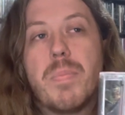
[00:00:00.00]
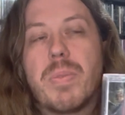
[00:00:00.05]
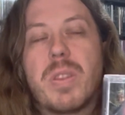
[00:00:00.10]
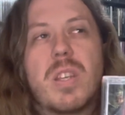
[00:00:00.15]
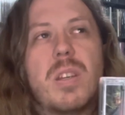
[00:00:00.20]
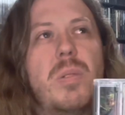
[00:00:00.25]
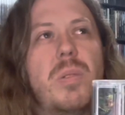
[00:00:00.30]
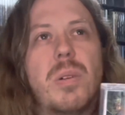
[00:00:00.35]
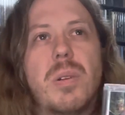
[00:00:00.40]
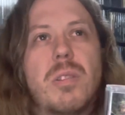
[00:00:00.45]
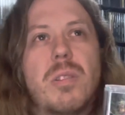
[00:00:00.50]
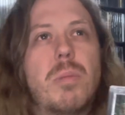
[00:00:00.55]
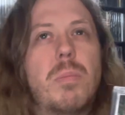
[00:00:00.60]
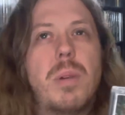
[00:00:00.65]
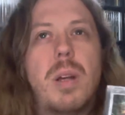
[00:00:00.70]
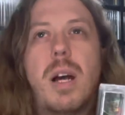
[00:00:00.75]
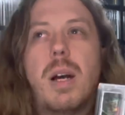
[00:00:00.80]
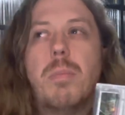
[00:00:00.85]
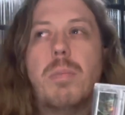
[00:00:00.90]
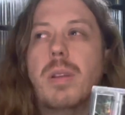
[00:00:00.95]
It was on some
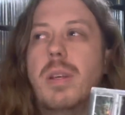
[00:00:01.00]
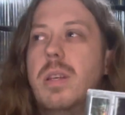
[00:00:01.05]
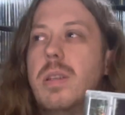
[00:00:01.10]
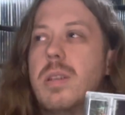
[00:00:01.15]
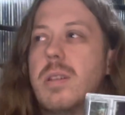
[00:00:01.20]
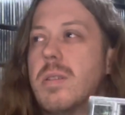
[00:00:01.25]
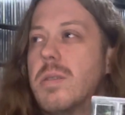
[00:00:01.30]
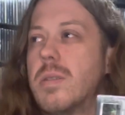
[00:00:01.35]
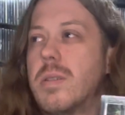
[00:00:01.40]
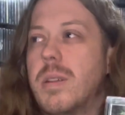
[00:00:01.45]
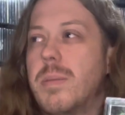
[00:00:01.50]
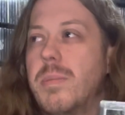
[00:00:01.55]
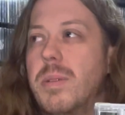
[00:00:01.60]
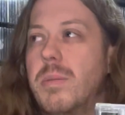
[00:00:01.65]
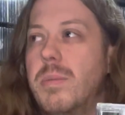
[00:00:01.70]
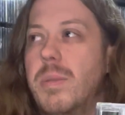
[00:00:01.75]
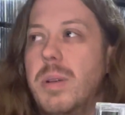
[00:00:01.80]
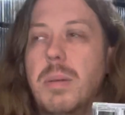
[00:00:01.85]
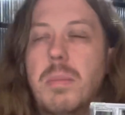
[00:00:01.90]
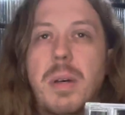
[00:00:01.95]
compilation or
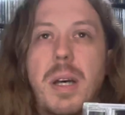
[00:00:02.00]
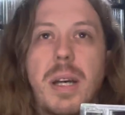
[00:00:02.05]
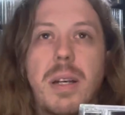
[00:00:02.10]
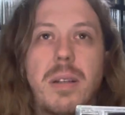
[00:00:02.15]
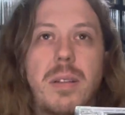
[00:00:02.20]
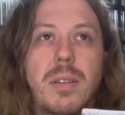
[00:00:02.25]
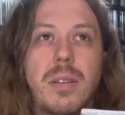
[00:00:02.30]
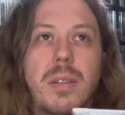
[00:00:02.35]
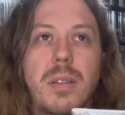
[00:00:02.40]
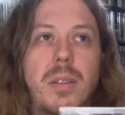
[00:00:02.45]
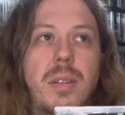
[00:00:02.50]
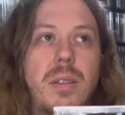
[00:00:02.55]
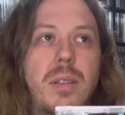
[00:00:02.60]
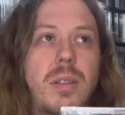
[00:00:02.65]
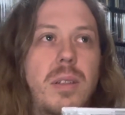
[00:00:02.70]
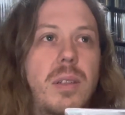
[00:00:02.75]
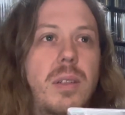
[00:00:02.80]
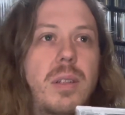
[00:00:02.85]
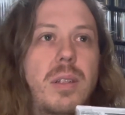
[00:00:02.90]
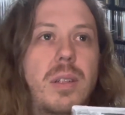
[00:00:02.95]
something way back in the,
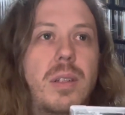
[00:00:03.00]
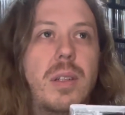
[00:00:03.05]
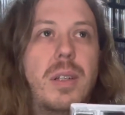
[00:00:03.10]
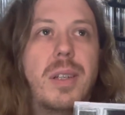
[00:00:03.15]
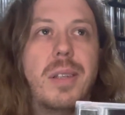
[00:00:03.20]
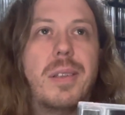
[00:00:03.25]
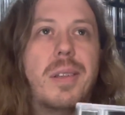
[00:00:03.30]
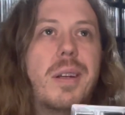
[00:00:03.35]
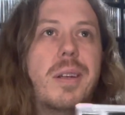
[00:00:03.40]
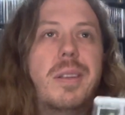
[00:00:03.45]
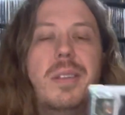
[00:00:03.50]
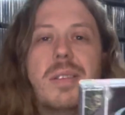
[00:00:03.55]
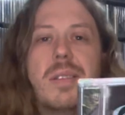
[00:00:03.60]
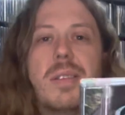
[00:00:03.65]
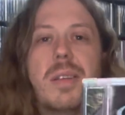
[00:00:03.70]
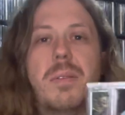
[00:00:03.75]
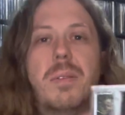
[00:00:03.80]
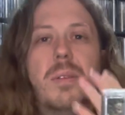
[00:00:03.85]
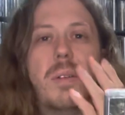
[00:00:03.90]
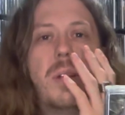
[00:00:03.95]
like
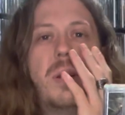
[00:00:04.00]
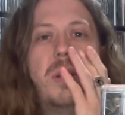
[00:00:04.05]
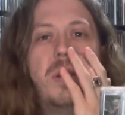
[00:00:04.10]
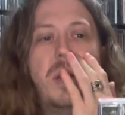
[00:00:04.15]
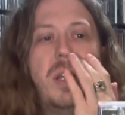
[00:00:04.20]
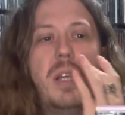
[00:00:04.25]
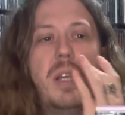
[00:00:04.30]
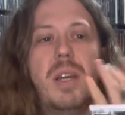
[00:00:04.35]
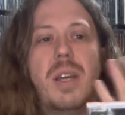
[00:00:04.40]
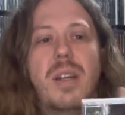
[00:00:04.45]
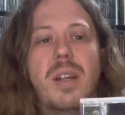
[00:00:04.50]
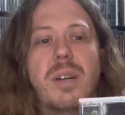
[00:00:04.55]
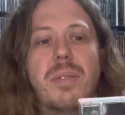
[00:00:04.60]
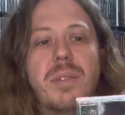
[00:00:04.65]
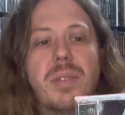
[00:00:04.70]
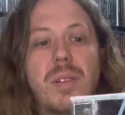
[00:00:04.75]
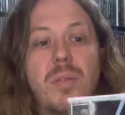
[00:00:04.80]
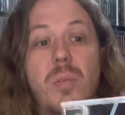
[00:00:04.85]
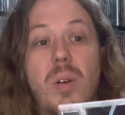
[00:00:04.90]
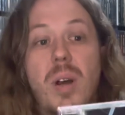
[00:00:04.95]
97 or 98. And I
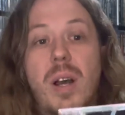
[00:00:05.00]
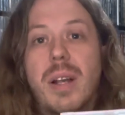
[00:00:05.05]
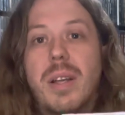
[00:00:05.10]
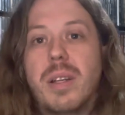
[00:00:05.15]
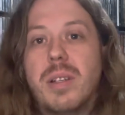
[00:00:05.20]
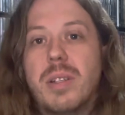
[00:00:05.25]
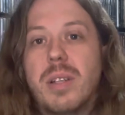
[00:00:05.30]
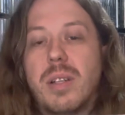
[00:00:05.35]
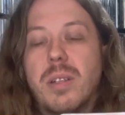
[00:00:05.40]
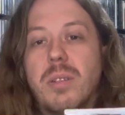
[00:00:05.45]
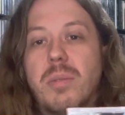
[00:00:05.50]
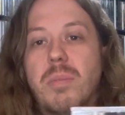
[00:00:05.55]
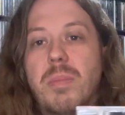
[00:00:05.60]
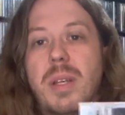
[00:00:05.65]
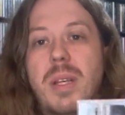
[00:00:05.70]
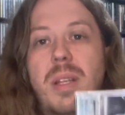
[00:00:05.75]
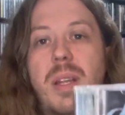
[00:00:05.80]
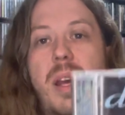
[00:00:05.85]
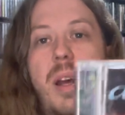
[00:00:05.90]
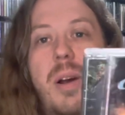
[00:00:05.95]
was like, wow, I gotta check this
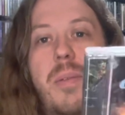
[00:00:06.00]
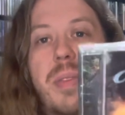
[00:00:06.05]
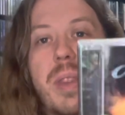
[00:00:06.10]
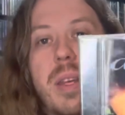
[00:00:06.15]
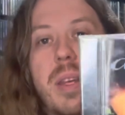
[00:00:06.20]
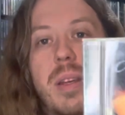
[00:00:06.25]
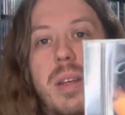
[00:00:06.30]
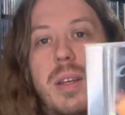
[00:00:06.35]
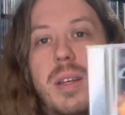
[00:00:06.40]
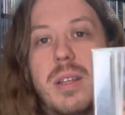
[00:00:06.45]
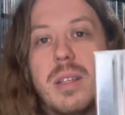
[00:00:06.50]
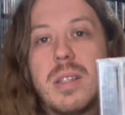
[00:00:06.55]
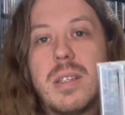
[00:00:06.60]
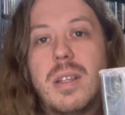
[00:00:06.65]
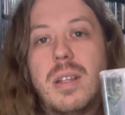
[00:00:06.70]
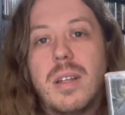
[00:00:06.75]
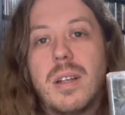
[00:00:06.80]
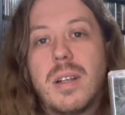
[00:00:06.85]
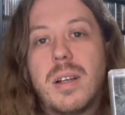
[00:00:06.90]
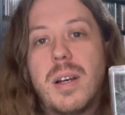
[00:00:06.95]
band out.
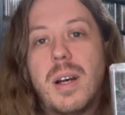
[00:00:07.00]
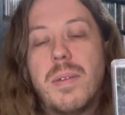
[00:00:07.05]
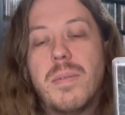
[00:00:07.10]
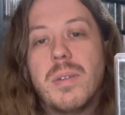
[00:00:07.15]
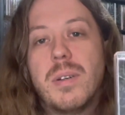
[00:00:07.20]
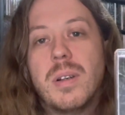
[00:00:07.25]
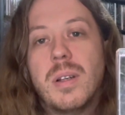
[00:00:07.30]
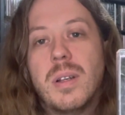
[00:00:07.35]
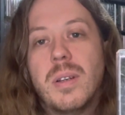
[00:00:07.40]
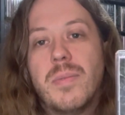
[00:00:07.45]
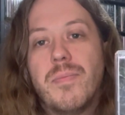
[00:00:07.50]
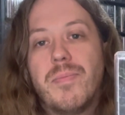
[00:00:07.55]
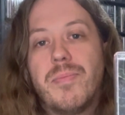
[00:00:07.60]
Seeing the cover.